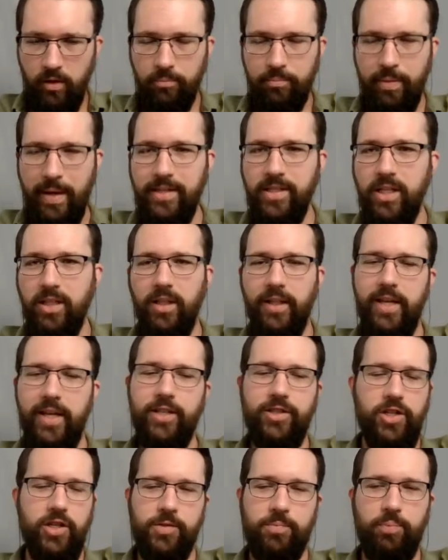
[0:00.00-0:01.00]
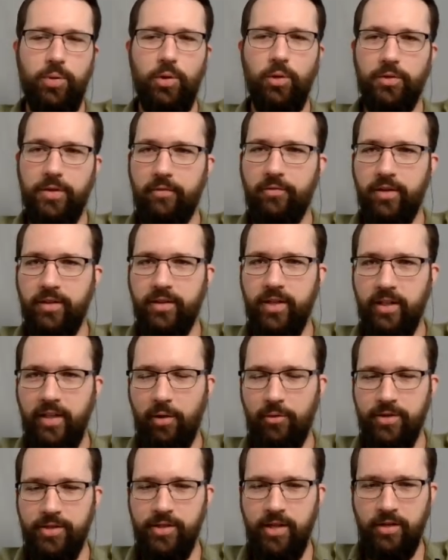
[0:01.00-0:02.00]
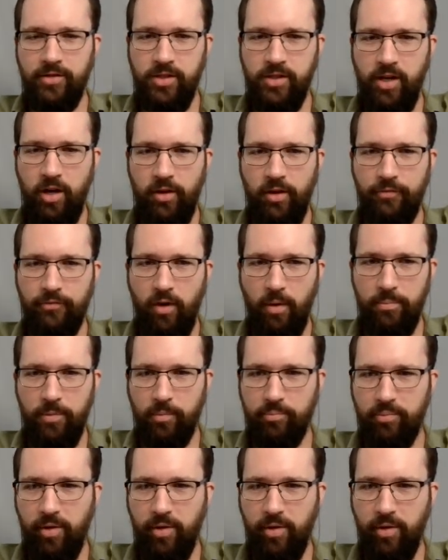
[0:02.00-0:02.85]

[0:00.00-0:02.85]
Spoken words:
Basically, it just pulled everything that was necessary from the